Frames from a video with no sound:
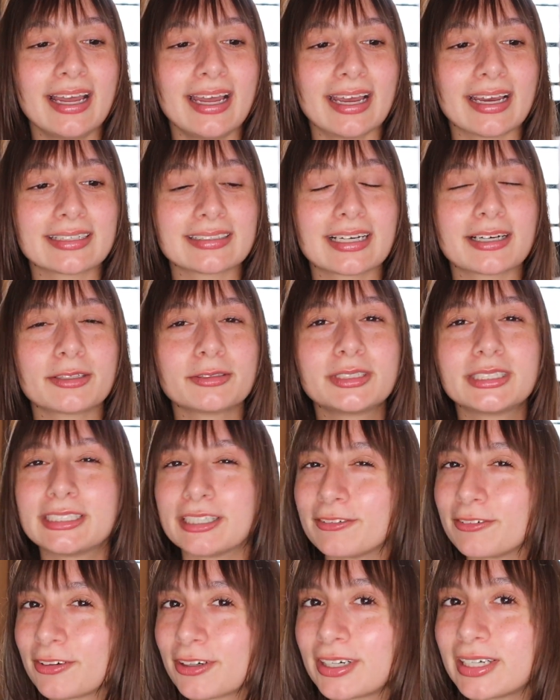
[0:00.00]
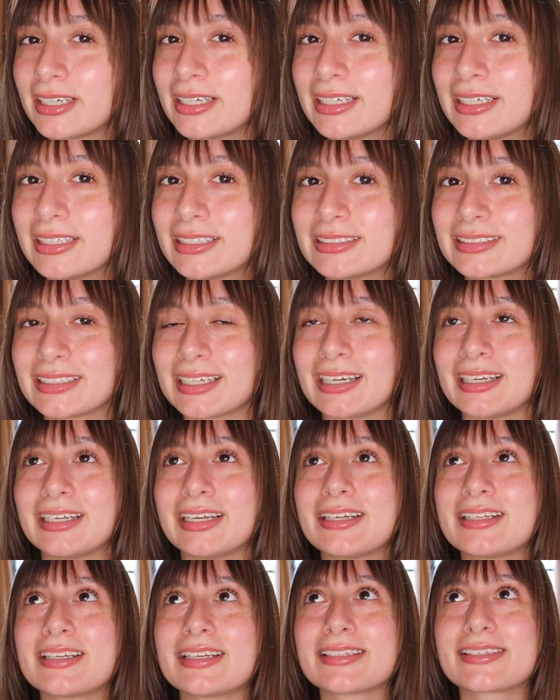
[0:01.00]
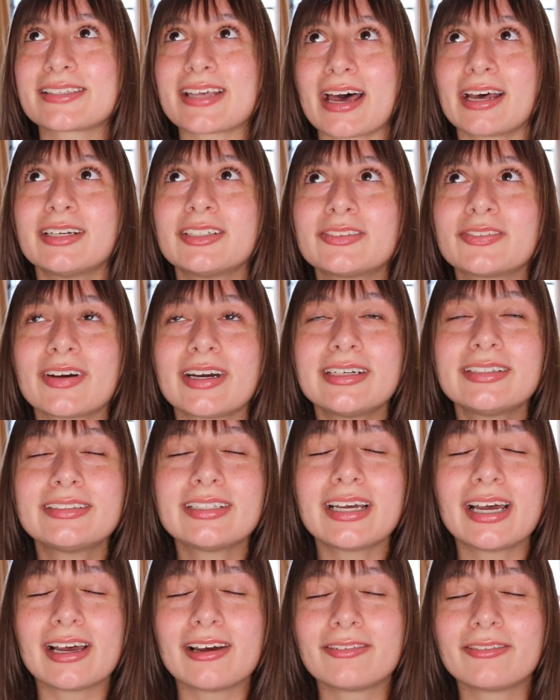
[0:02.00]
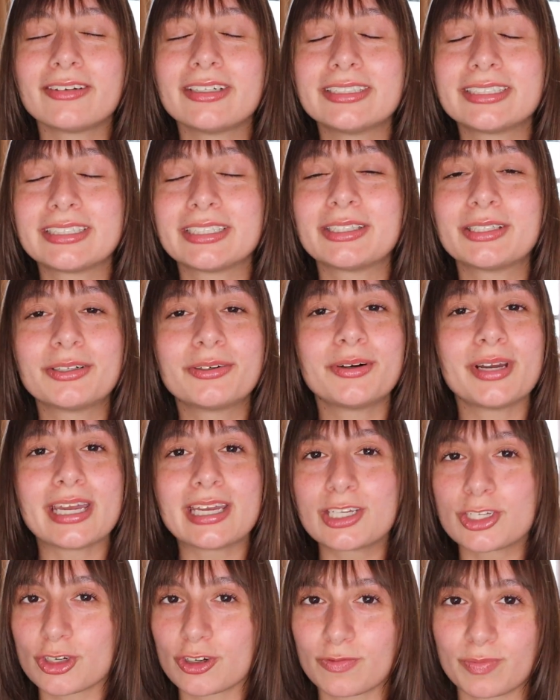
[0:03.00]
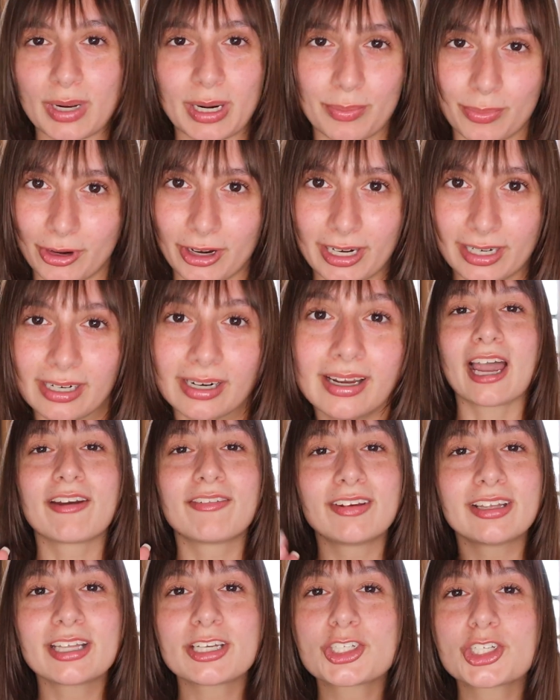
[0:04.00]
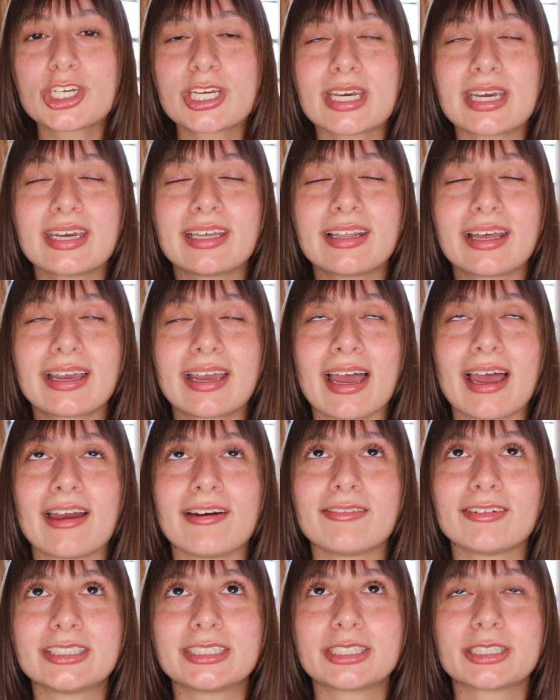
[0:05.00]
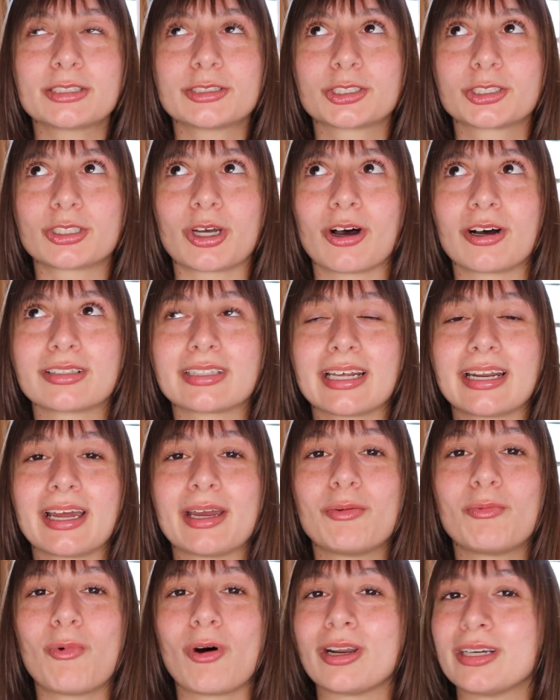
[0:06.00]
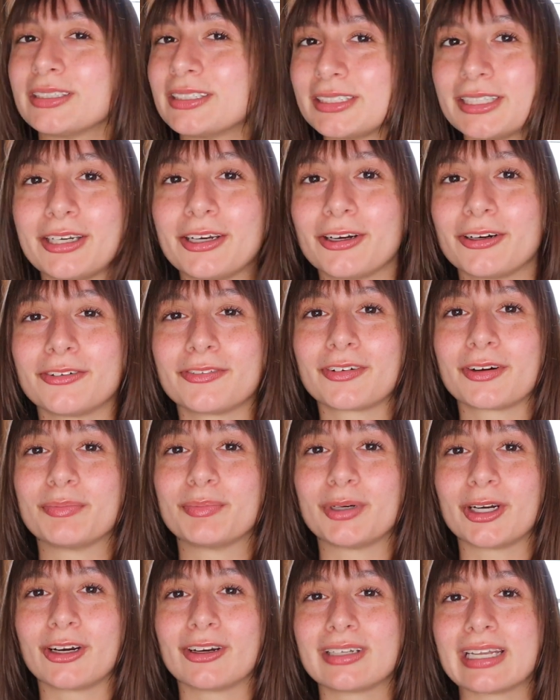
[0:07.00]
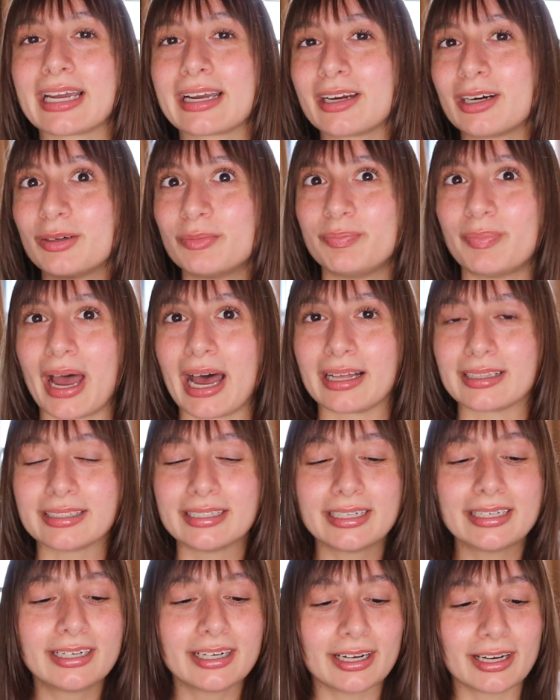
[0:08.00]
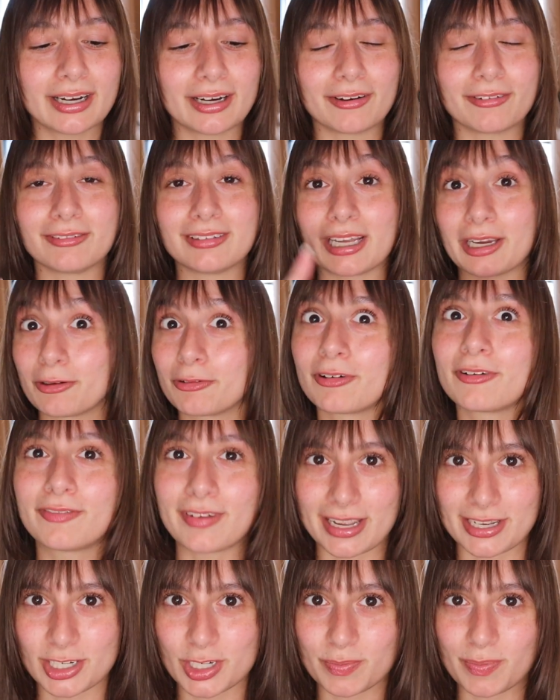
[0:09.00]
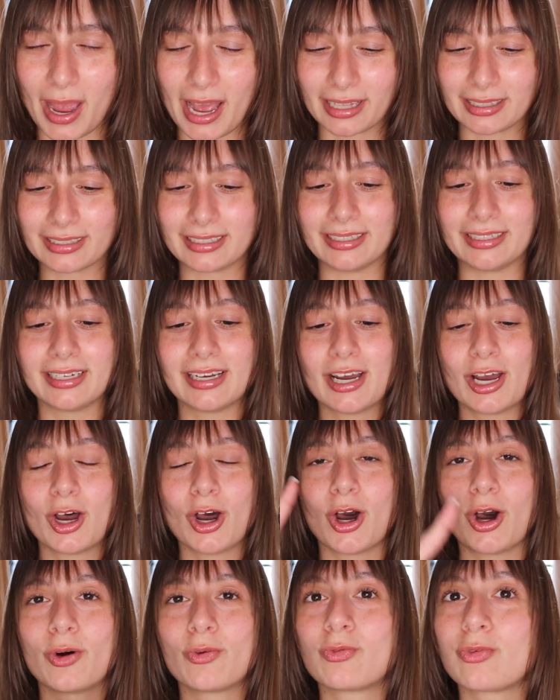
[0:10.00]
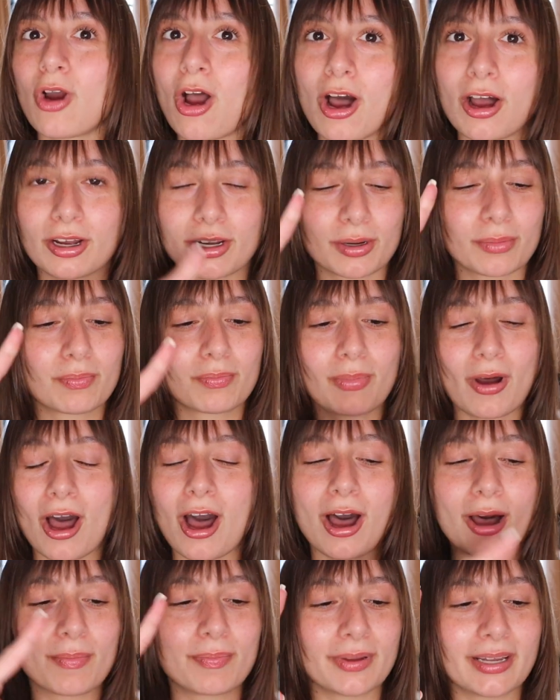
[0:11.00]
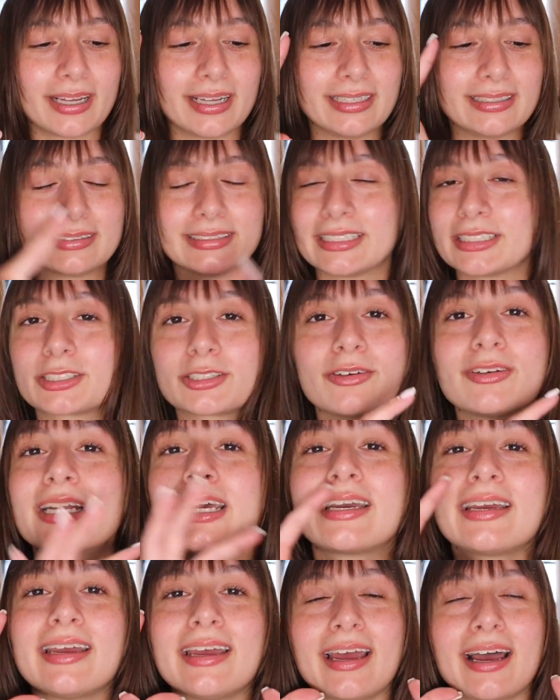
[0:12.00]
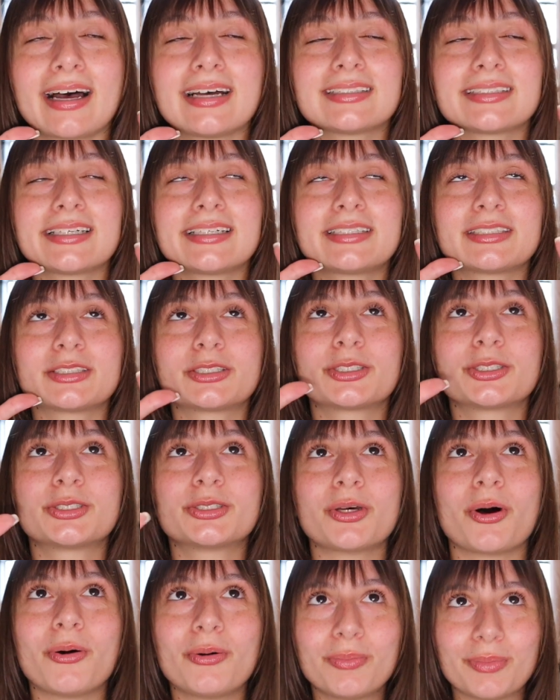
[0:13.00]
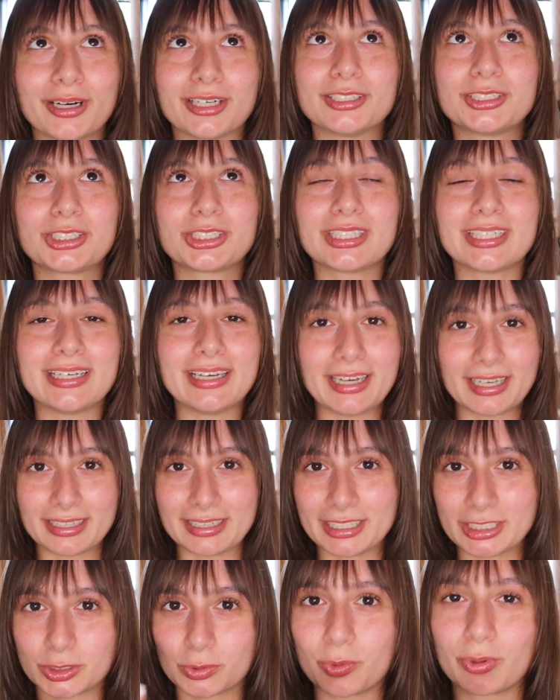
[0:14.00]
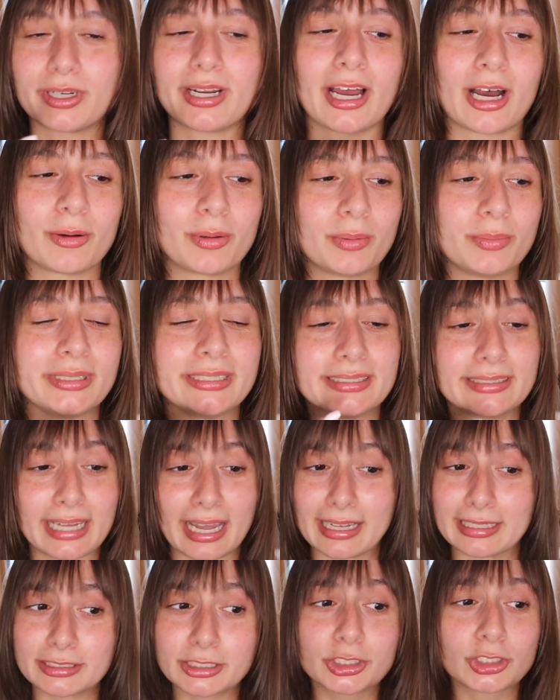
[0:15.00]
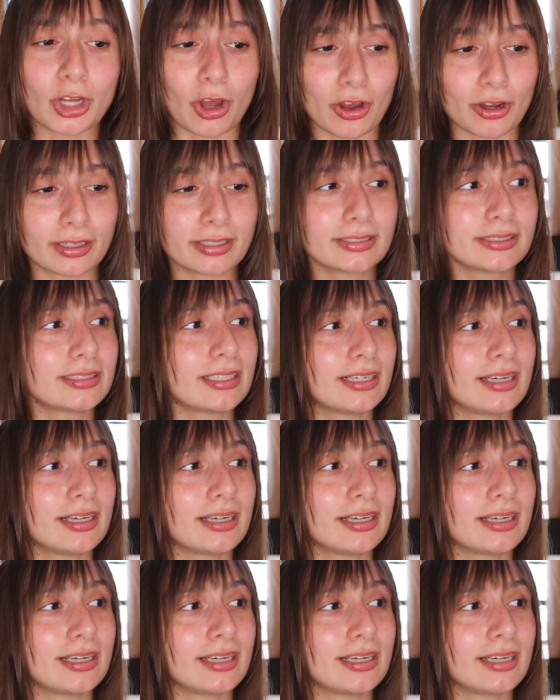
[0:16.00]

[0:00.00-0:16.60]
and how different it is, and it satisfies every single inch of my brain. I feel like she hit like every single song that I wanted to hear from her, like a ballad, a like revenge ballad, a rock, pop, disco. Like it has like so much in this one album in 10 songs.